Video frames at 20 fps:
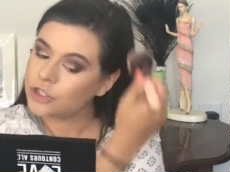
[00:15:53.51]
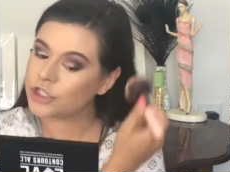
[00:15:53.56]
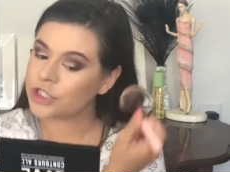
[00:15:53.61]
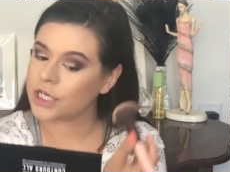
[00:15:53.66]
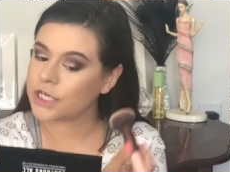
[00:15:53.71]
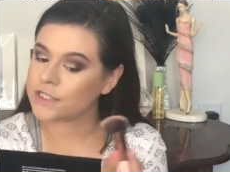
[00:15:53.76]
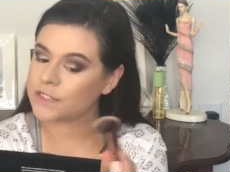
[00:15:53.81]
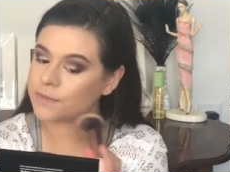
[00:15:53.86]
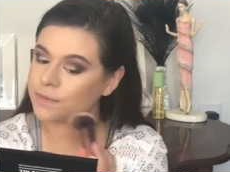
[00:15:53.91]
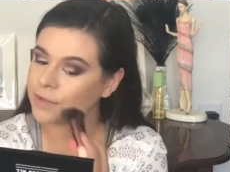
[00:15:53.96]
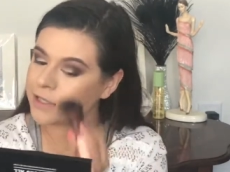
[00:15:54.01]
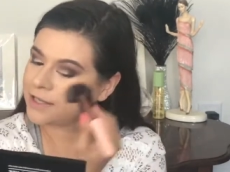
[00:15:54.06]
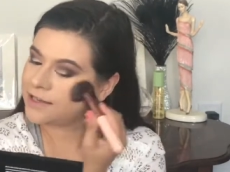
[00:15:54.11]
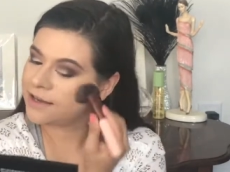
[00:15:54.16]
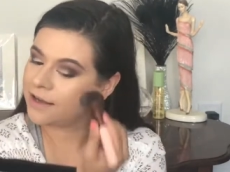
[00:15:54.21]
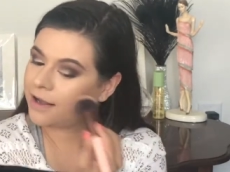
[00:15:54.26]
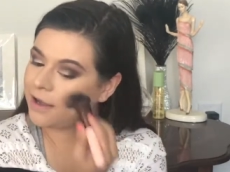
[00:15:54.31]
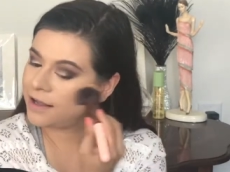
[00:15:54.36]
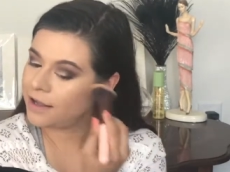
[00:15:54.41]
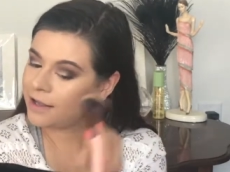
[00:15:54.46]
just
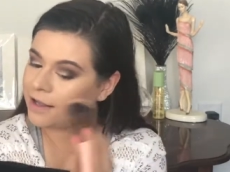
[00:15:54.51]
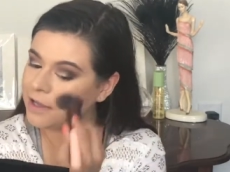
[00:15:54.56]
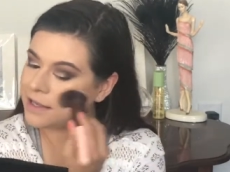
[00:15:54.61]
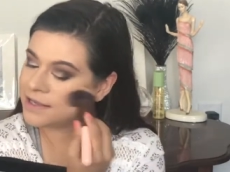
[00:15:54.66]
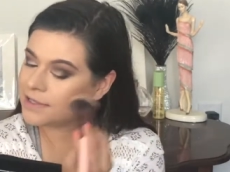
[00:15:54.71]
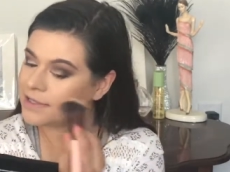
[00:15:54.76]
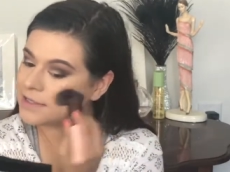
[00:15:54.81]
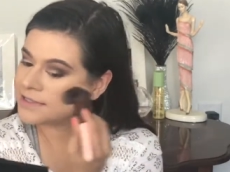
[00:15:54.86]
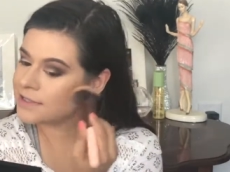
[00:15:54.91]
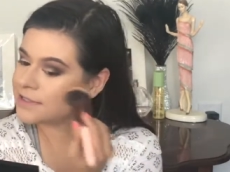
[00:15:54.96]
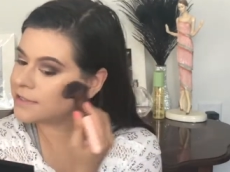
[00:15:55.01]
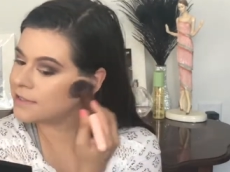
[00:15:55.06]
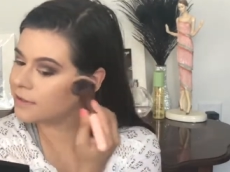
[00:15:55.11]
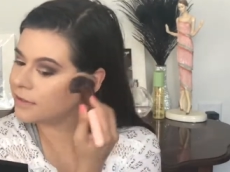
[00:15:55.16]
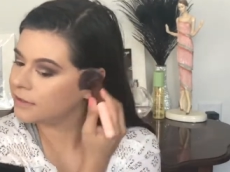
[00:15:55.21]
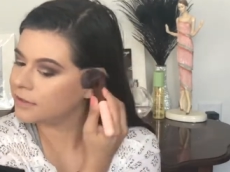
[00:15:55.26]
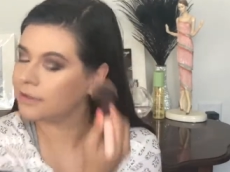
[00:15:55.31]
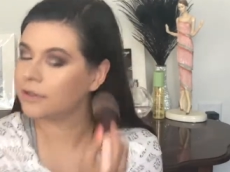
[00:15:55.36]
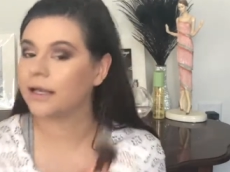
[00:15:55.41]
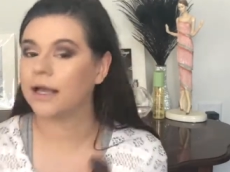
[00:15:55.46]
because
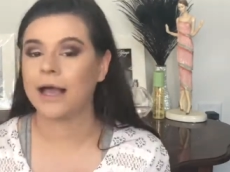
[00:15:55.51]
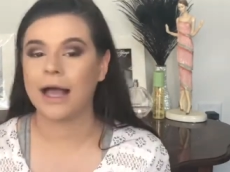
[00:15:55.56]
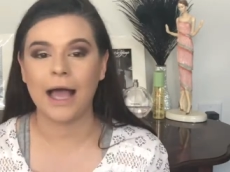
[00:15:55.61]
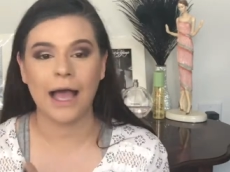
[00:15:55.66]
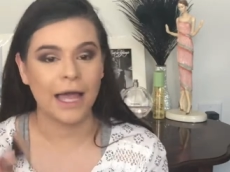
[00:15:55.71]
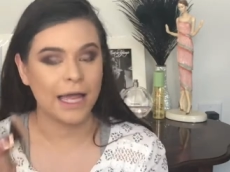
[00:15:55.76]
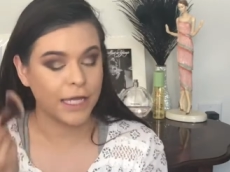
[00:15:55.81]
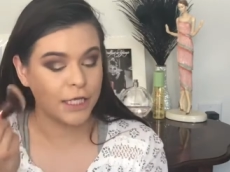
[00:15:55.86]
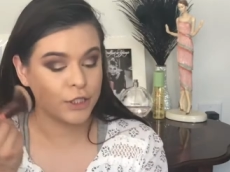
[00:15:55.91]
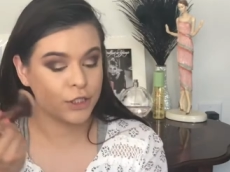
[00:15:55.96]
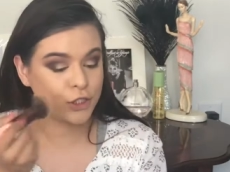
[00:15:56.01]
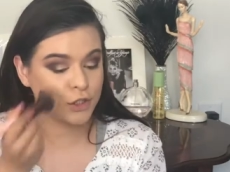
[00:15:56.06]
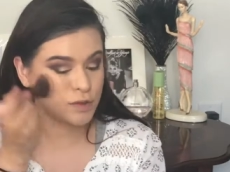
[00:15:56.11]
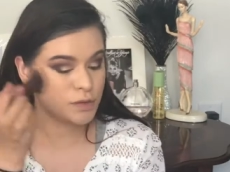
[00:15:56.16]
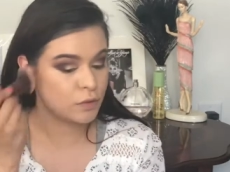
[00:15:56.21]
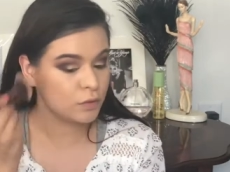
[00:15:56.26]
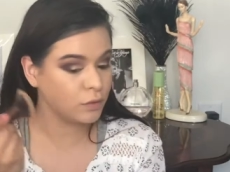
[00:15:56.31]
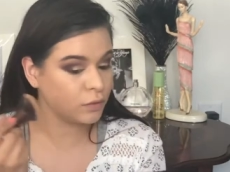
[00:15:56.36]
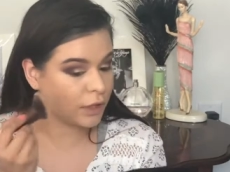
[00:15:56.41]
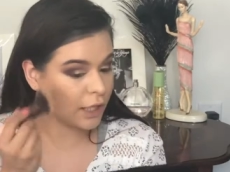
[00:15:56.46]
I
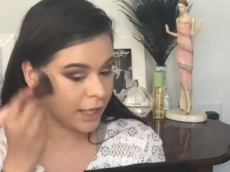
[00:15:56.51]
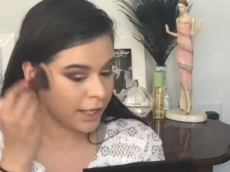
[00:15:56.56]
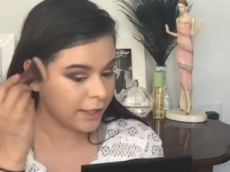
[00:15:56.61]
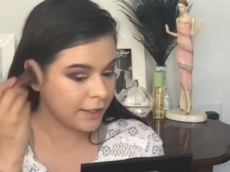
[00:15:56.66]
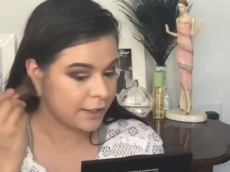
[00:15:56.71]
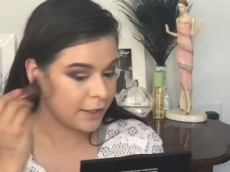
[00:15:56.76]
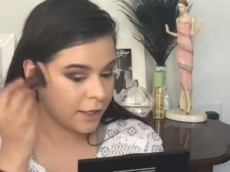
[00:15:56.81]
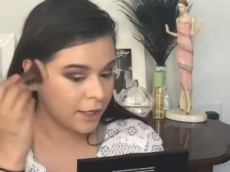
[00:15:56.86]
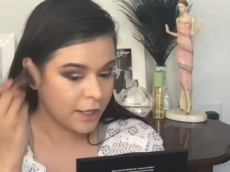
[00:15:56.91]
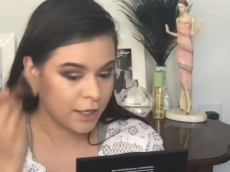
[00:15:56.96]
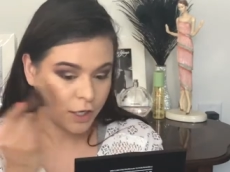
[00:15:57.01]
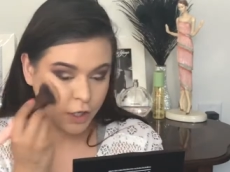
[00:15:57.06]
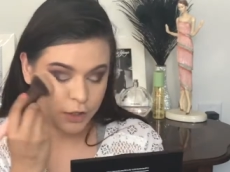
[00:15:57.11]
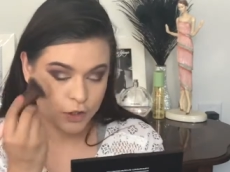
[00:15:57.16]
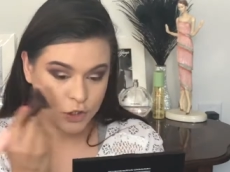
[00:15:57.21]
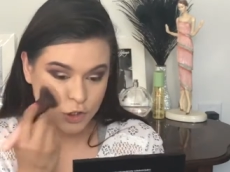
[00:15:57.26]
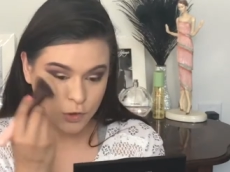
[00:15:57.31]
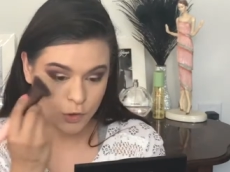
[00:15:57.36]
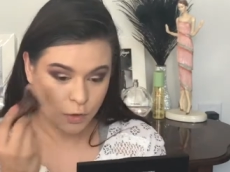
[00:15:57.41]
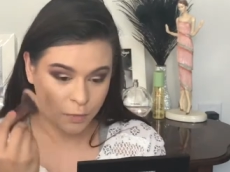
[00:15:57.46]
do like
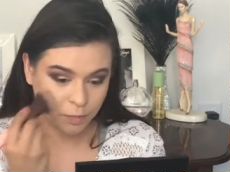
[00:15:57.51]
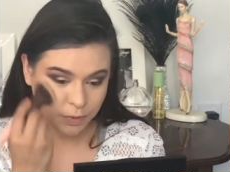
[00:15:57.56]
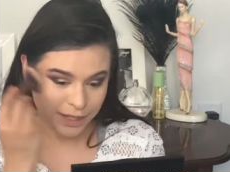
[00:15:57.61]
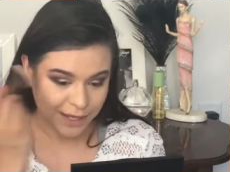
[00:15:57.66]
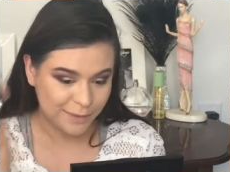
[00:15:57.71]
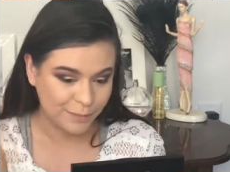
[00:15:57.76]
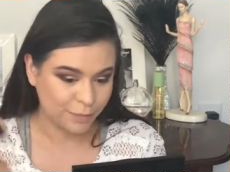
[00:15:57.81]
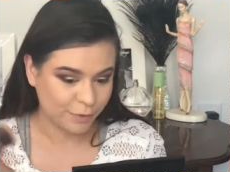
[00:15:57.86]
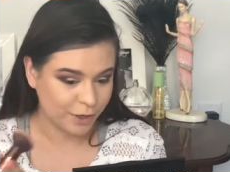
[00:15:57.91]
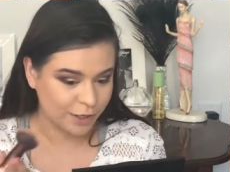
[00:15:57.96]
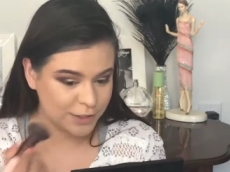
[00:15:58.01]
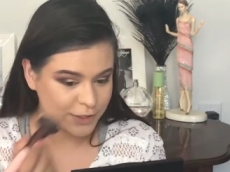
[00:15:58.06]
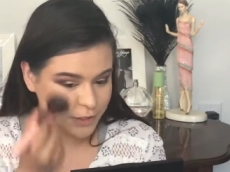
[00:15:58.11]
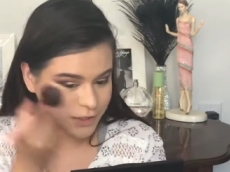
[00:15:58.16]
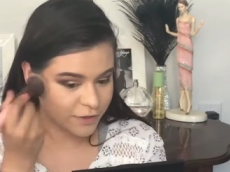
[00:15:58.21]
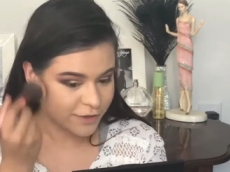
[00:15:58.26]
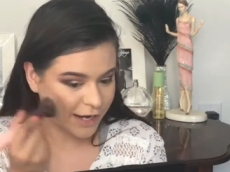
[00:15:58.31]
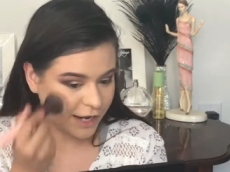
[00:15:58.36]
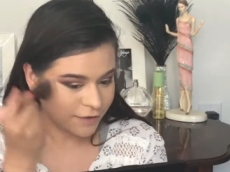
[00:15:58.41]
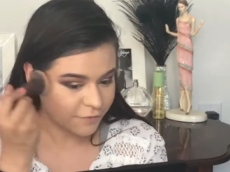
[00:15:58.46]
to apply
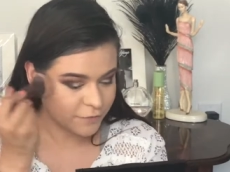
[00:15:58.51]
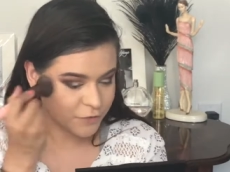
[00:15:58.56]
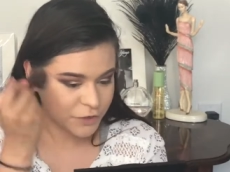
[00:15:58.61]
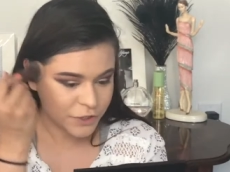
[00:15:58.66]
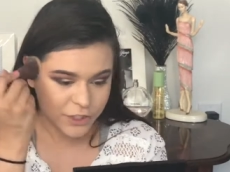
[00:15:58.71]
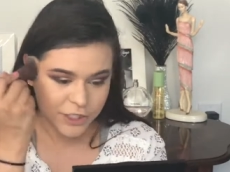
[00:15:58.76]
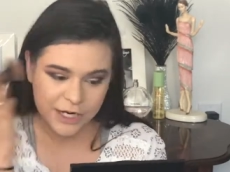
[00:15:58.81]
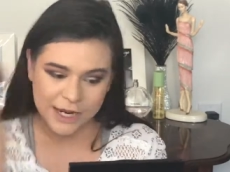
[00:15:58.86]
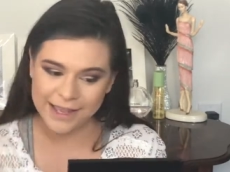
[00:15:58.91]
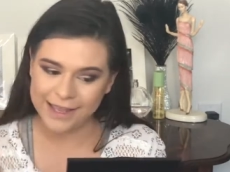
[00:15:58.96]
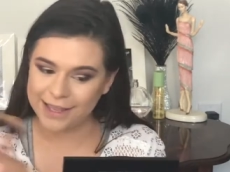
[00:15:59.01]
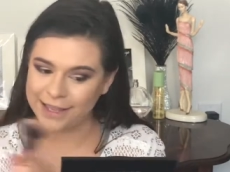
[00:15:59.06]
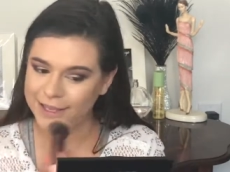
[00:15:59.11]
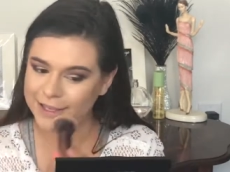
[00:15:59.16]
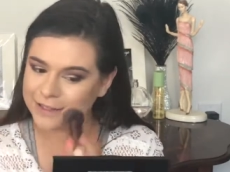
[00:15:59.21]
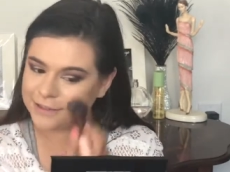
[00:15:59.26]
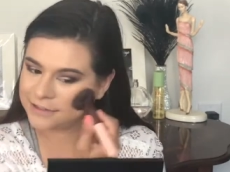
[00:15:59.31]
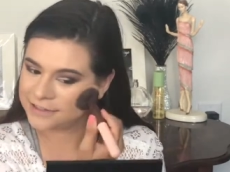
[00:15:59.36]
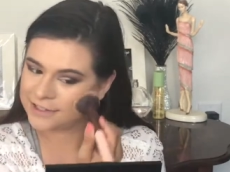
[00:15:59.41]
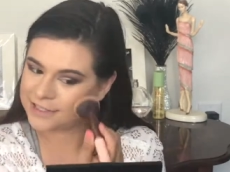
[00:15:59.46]
bronzer after
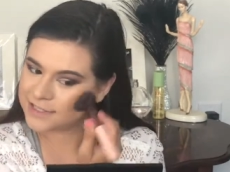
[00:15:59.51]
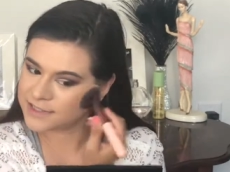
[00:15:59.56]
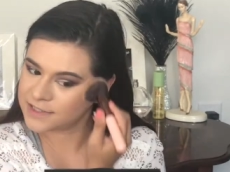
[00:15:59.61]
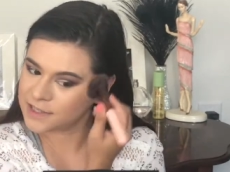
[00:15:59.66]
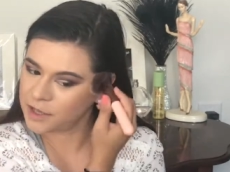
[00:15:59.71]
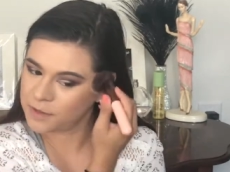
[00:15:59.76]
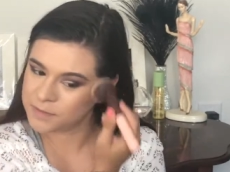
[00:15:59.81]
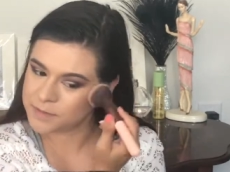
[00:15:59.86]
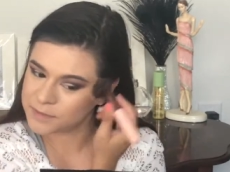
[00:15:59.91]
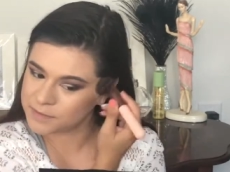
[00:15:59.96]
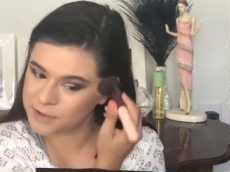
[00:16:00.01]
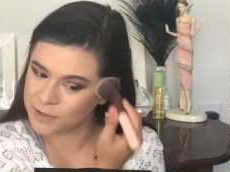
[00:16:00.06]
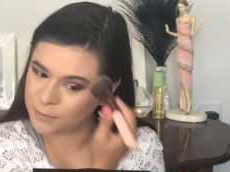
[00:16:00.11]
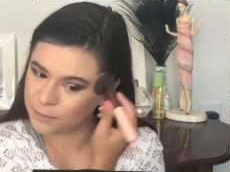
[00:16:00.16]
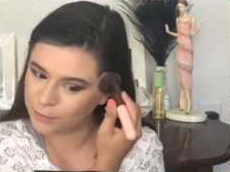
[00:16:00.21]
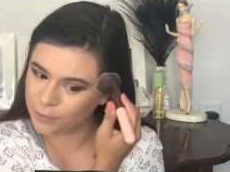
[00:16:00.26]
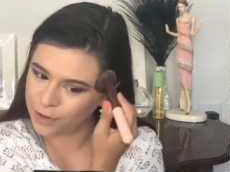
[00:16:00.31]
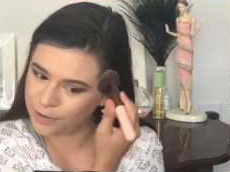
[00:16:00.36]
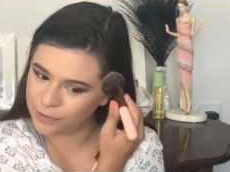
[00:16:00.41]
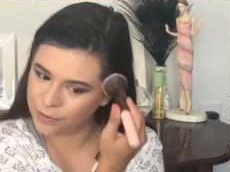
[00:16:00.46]
and this helps me
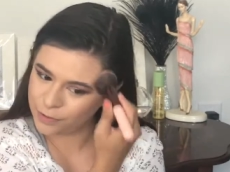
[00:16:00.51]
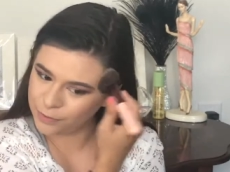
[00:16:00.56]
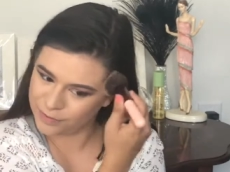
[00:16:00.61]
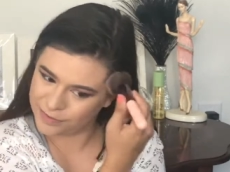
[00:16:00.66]
run the